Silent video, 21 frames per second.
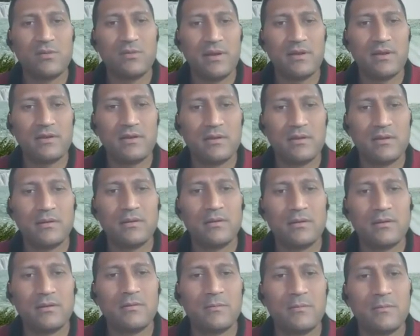you have more
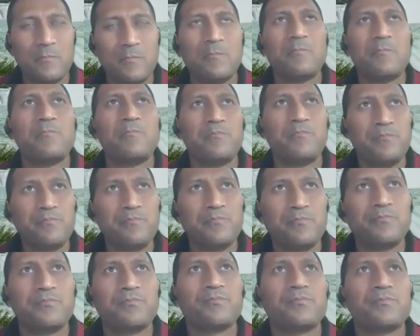than 10 years of experience.
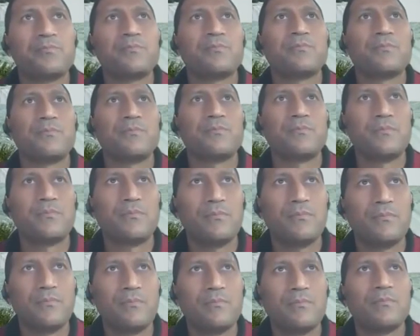I think that's the
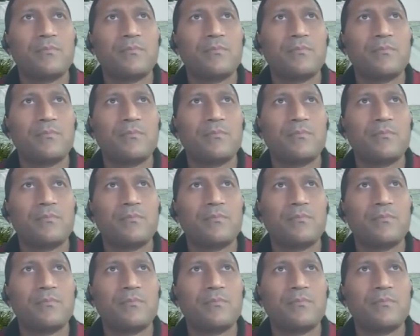convention.